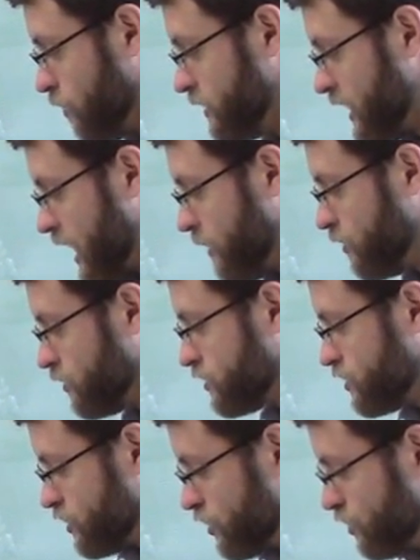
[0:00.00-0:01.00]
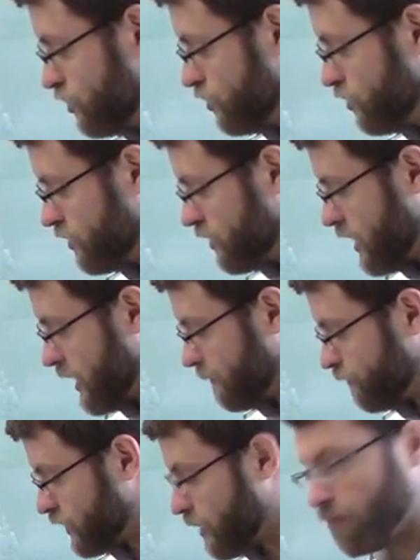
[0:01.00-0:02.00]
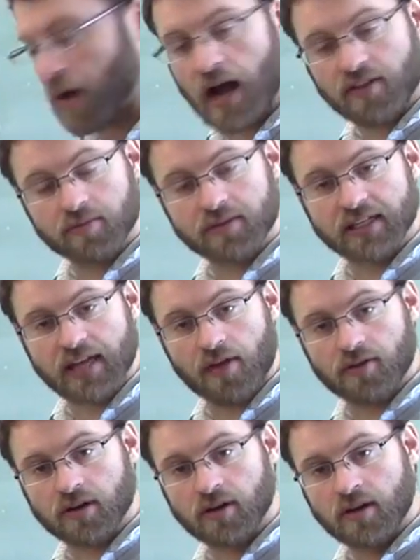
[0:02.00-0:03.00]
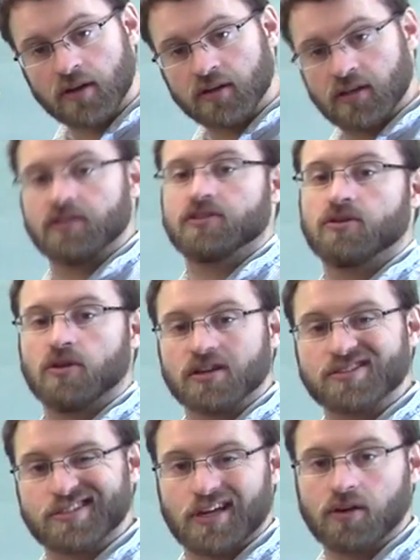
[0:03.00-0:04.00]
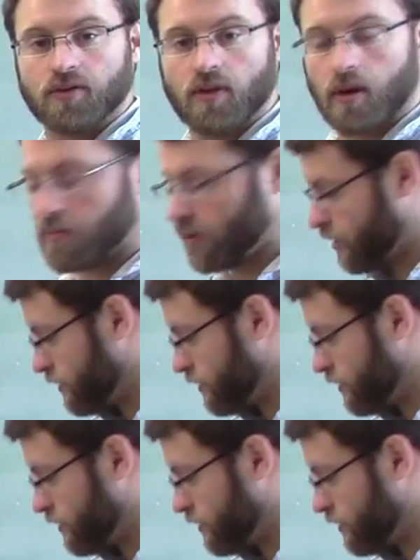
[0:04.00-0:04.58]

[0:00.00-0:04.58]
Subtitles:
be able to combine them together into a single number.